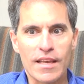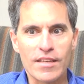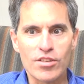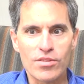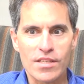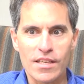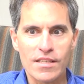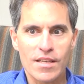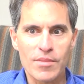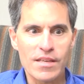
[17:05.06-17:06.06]
then you see
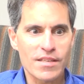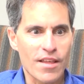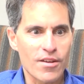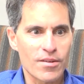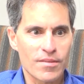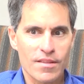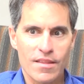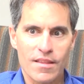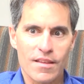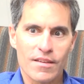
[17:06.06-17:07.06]
some of these other
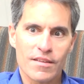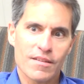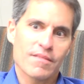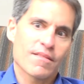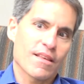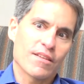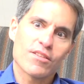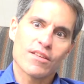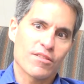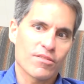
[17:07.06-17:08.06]
things
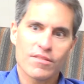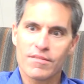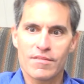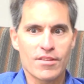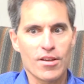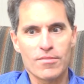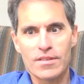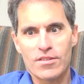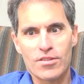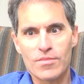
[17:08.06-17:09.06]
that
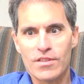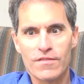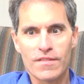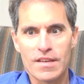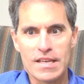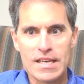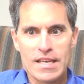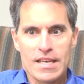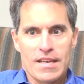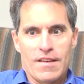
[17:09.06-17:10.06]
in terms of
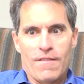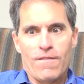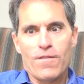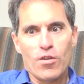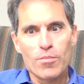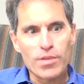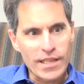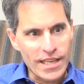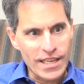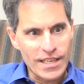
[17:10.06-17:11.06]
full
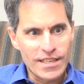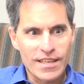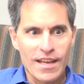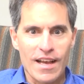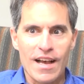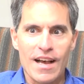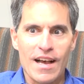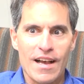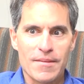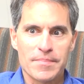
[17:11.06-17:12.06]
bleed
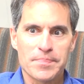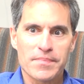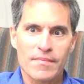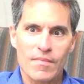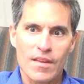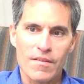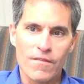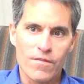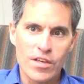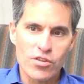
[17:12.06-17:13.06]

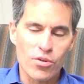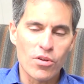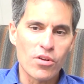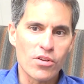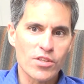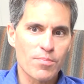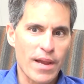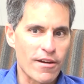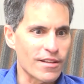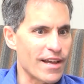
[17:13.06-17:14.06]
visuals,
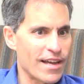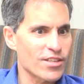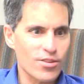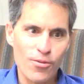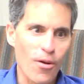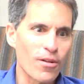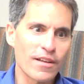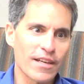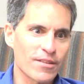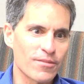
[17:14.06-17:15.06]
parallax
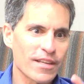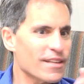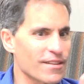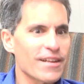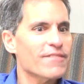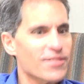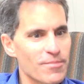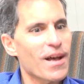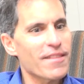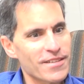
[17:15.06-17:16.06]
scrolling. You have
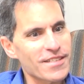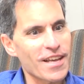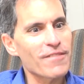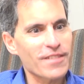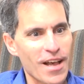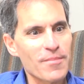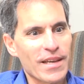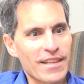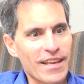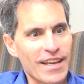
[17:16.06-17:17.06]
some other stuff coming that